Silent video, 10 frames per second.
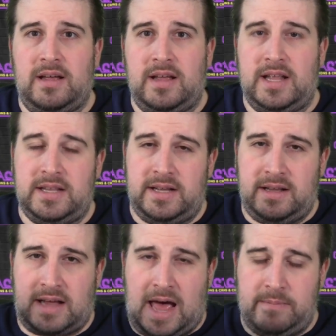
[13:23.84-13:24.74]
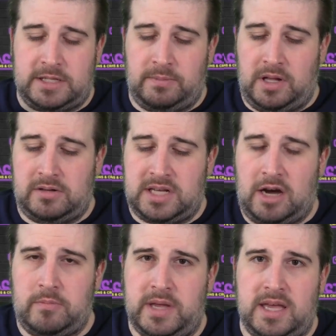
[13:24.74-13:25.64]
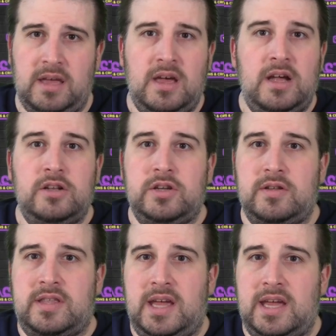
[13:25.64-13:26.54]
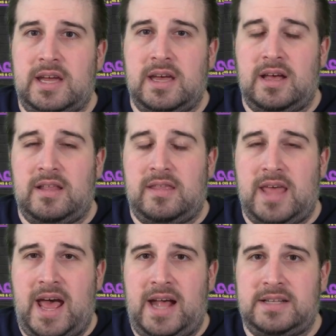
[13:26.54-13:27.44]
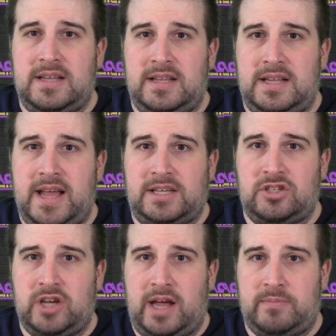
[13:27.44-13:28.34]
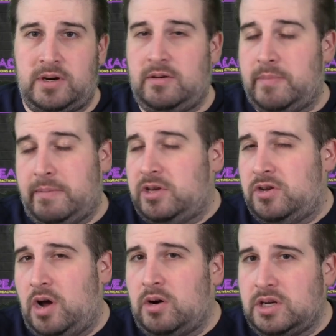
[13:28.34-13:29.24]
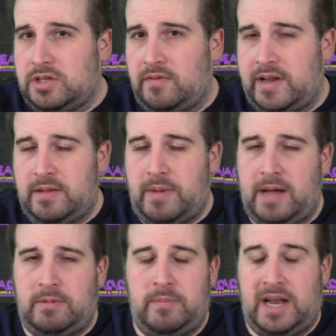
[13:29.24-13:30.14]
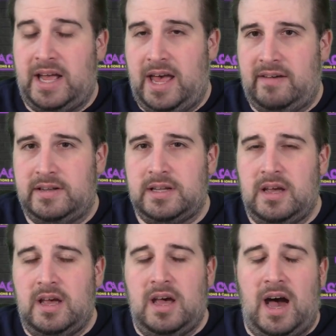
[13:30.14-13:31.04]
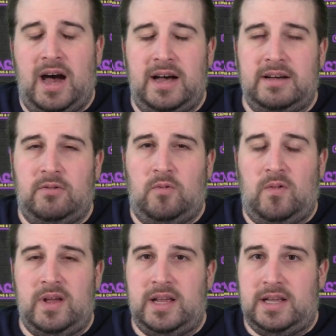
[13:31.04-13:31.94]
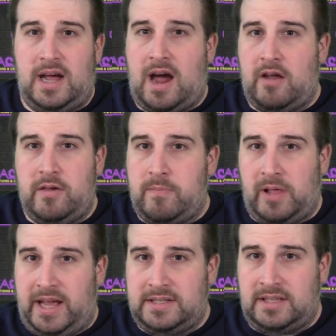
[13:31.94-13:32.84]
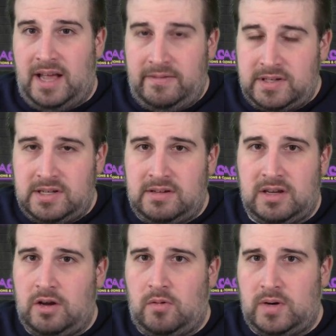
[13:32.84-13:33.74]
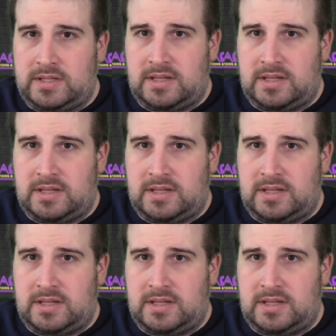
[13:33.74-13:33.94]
in the comments below, tell me, do you think that the next chapter, maybe you know because you read the Bible, but I haven't, are there plants left? You know,